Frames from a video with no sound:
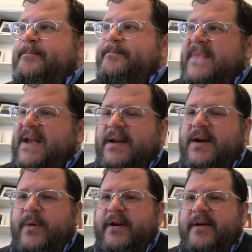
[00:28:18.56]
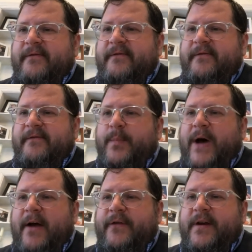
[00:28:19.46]
community development
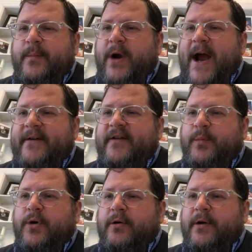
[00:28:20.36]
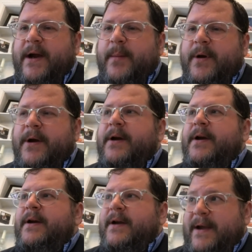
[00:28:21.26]
policy and practice program
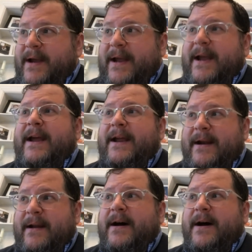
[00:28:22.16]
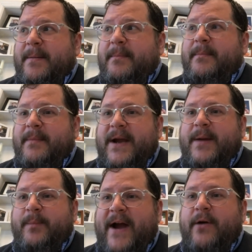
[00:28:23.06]
in
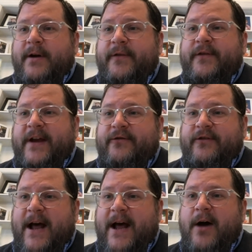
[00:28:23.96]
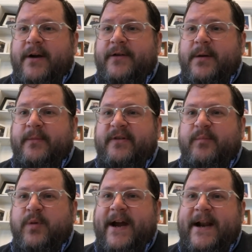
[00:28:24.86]
my organization now in terms of
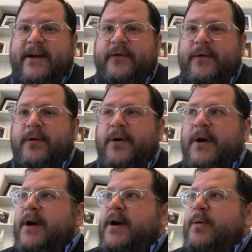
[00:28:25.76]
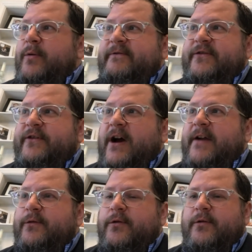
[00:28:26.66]
planning. So we've just
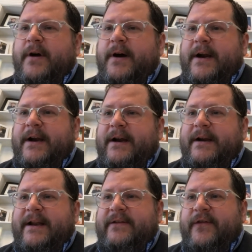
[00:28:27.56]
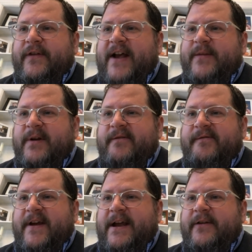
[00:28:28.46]
gone through a needs assessment
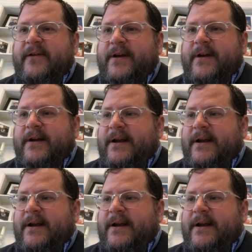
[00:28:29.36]
phase and